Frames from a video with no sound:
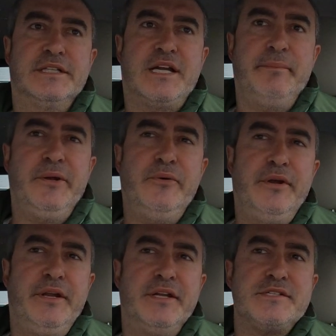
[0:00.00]

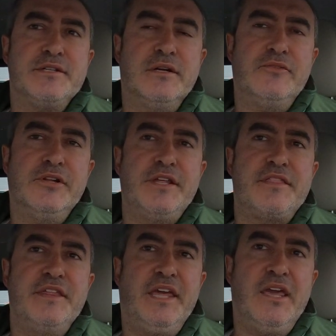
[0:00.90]
community is not really
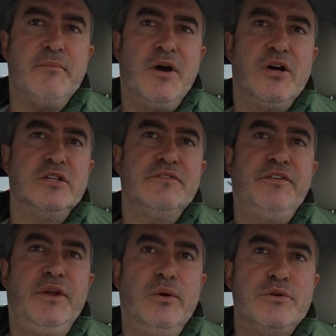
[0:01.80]
thinking about the
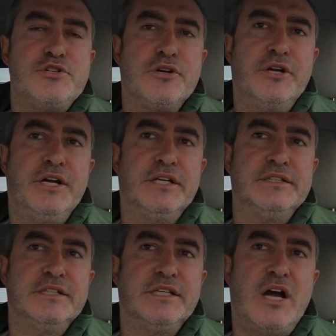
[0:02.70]
future
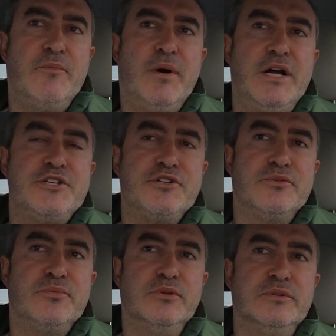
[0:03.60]
and how much
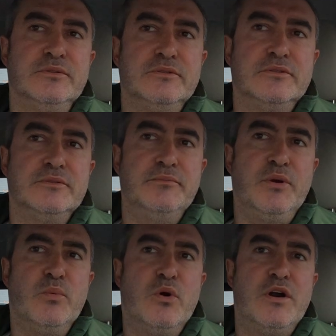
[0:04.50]
it will
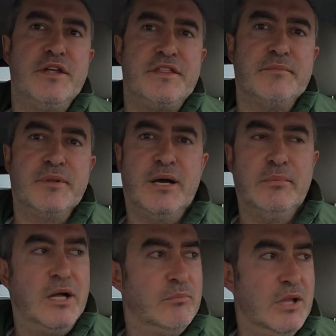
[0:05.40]
be worth and blah
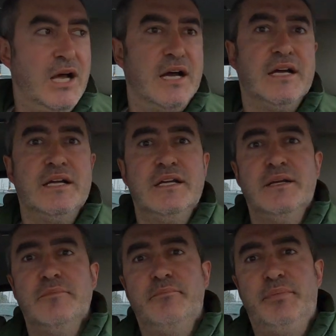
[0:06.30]
blah blah.
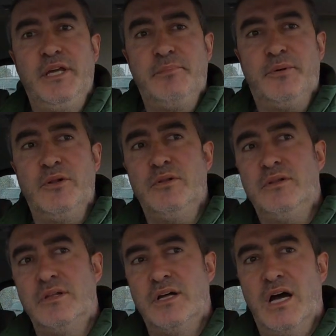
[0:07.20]
People
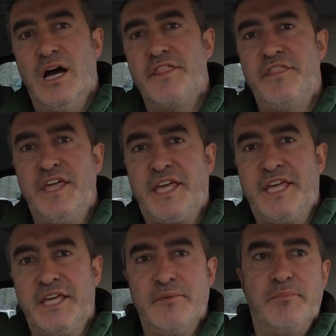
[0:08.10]
are
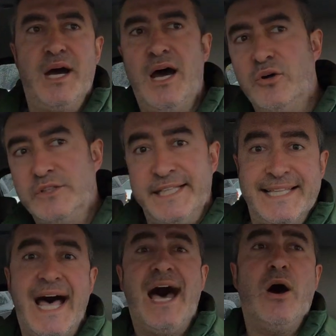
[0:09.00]
thinking about
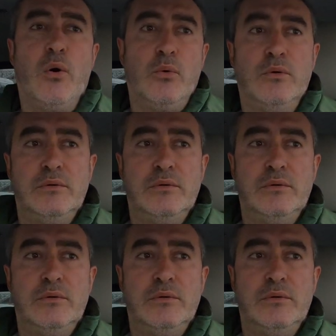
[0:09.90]
now.